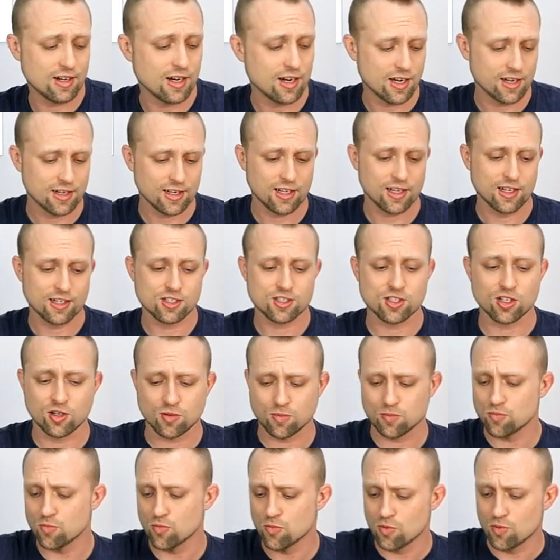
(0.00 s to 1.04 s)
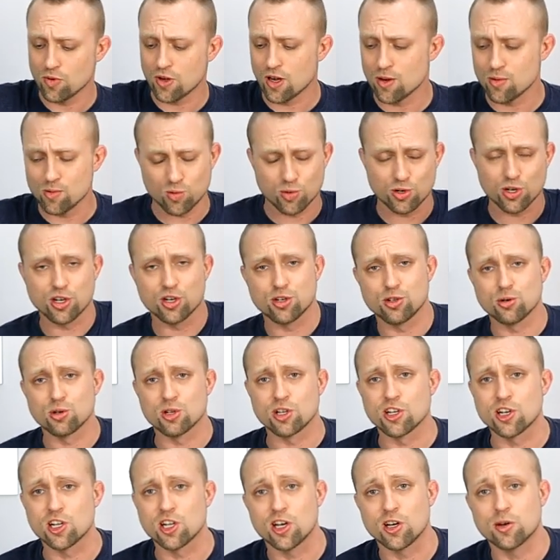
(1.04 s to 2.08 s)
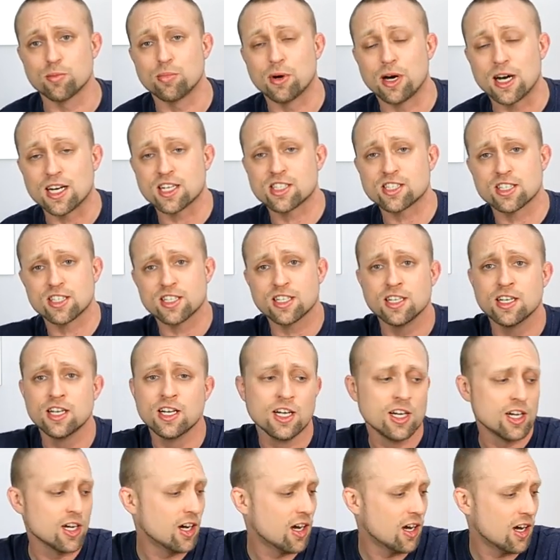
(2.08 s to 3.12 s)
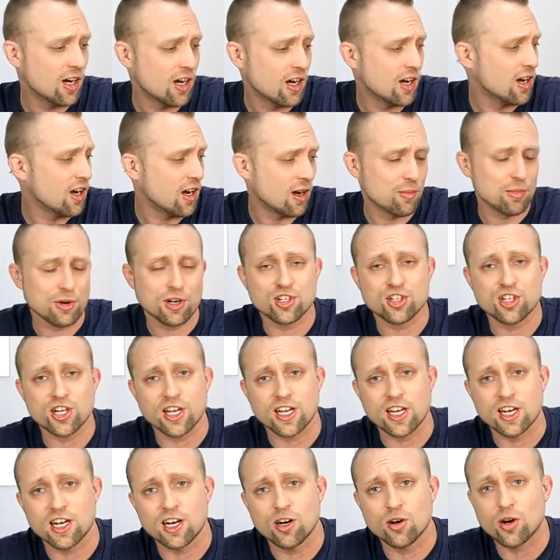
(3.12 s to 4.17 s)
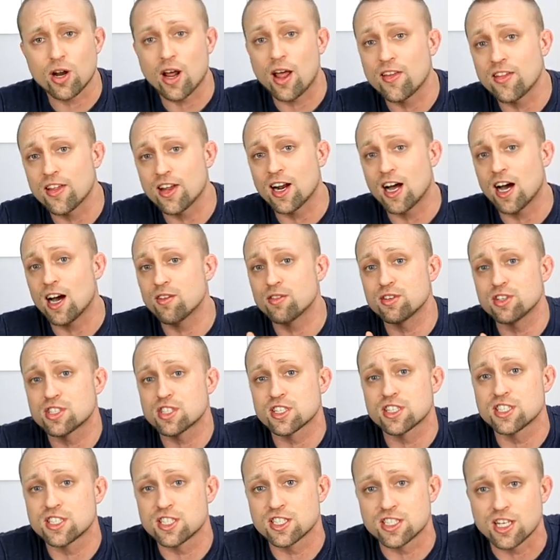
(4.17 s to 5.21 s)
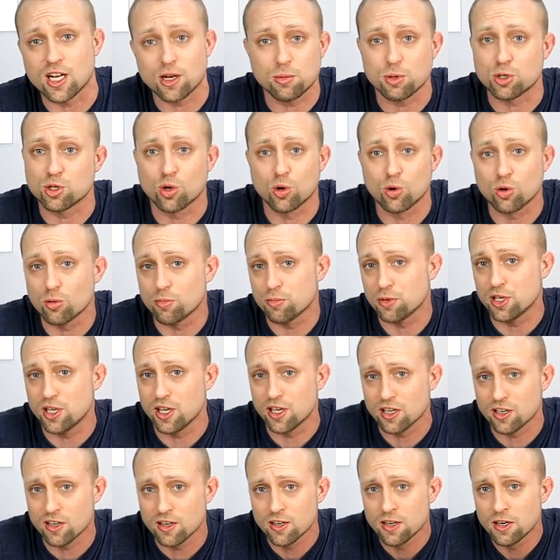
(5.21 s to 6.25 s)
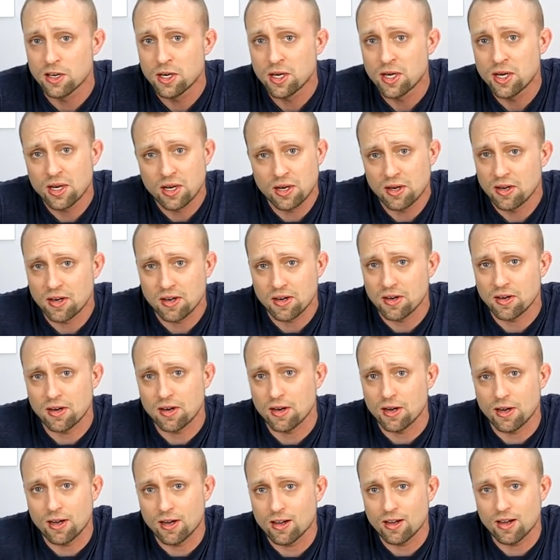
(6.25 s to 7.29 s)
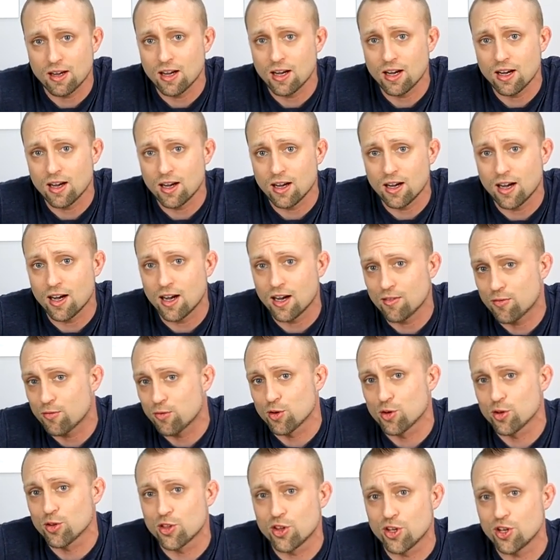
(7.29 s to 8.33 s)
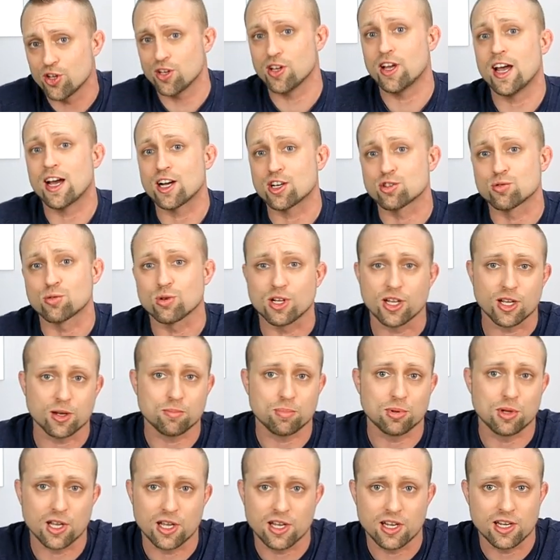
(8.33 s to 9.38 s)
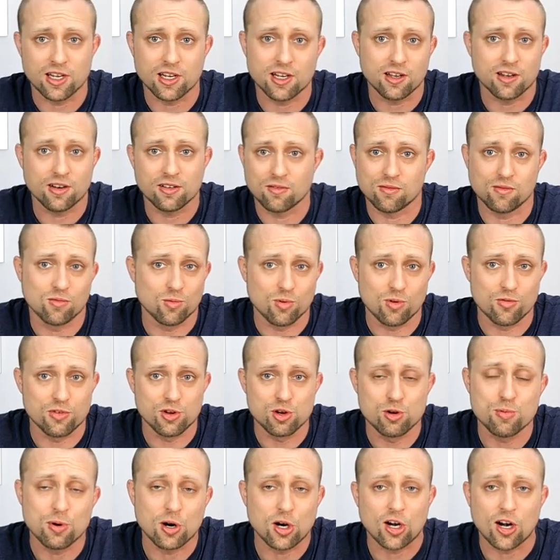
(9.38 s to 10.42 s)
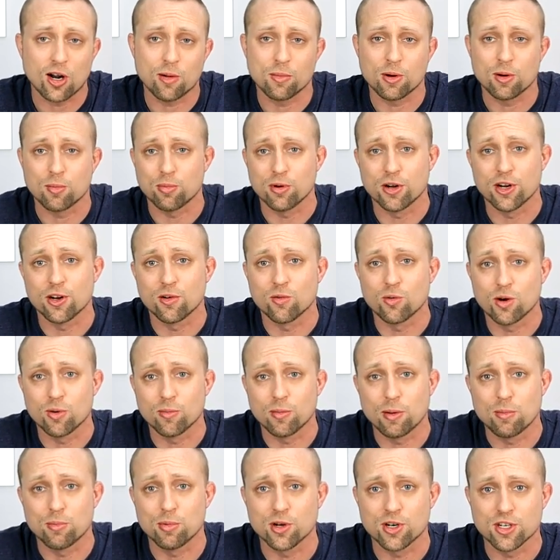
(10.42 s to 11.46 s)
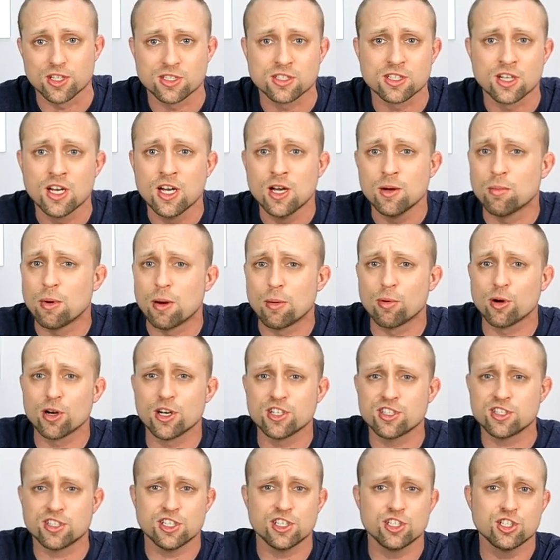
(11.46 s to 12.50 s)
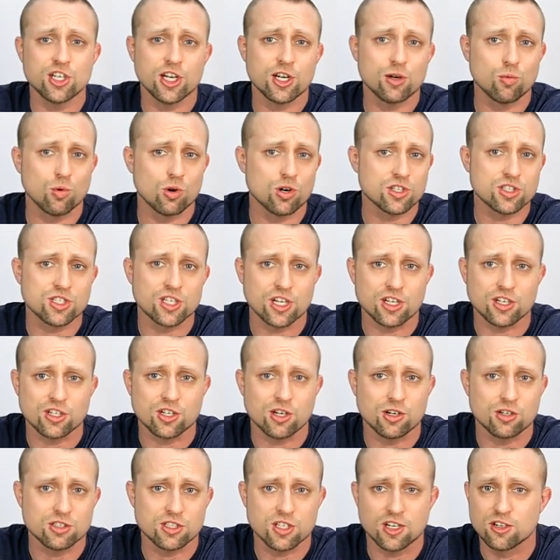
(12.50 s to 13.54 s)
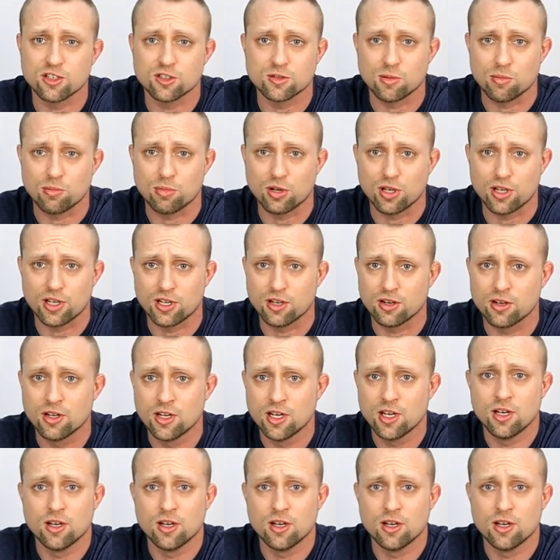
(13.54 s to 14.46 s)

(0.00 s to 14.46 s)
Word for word: online. So, um, we're going to do a little unboxing. Uh, I'm going to check it out. And then, obviously, since I'm a total beginner, uh, for the actual like playing and review part, I'm gonna bring in one of my buddies. My buddy CJ works at Guitar Center. He's been playing